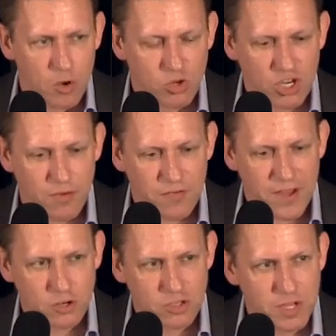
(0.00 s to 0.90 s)
which I've
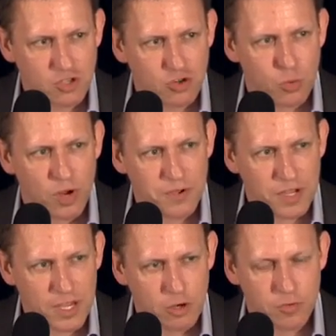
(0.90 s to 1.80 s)
found to be a
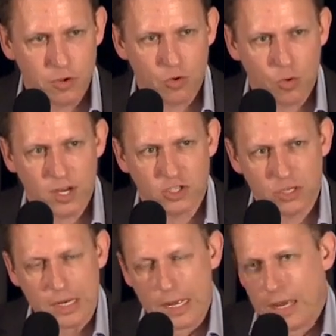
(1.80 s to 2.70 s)
terrific interview question,